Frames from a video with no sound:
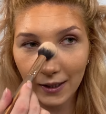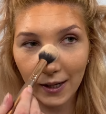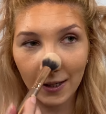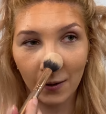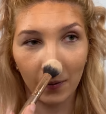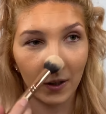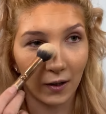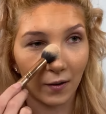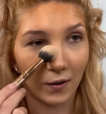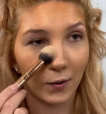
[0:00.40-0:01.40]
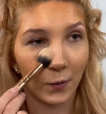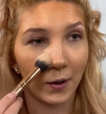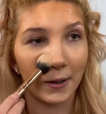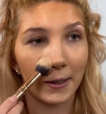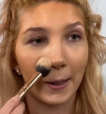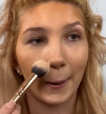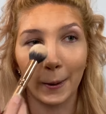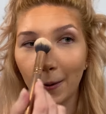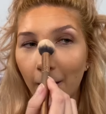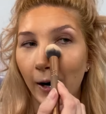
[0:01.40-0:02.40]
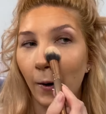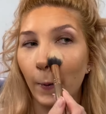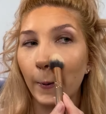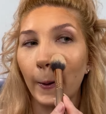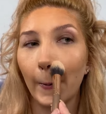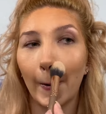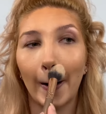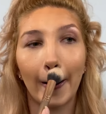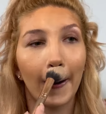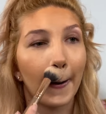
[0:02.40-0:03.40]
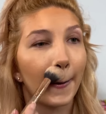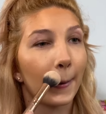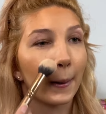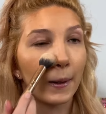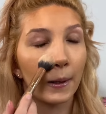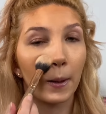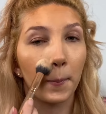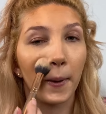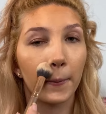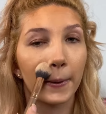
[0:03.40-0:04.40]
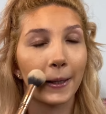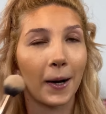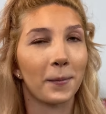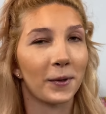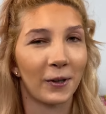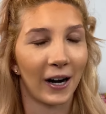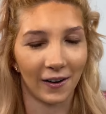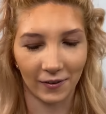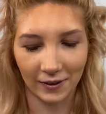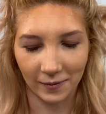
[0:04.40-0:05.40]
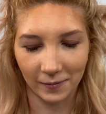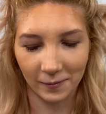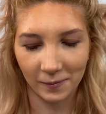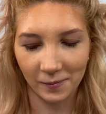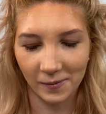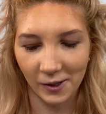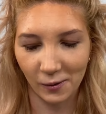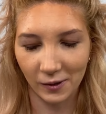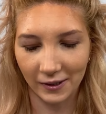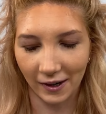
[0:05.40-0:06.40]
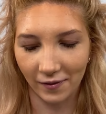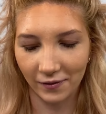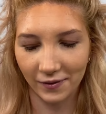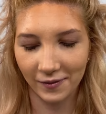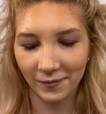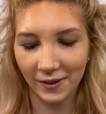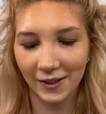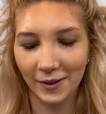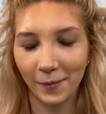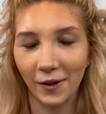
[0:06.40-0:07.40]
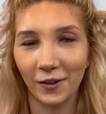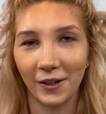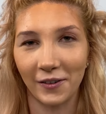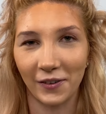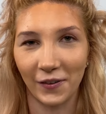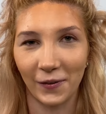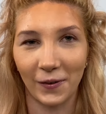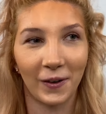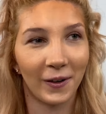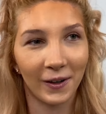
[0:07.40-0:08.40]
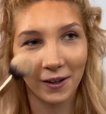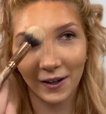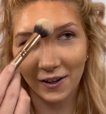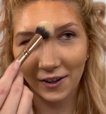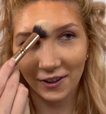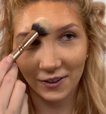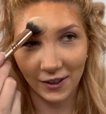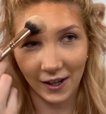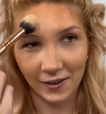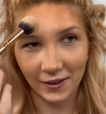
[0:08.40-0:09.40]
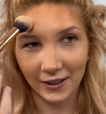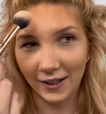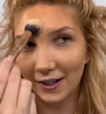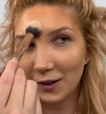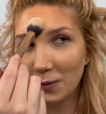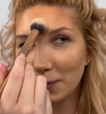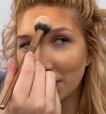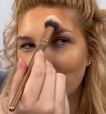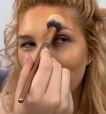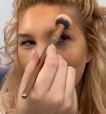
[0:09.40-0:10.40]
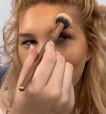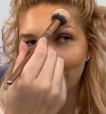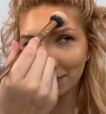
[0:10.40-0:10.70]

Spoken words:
Considering that we're all quarantined in our houses, right? A perfect time to try out some new stuff. Especially if you are gonna turn out looking like an Oompa Loompa.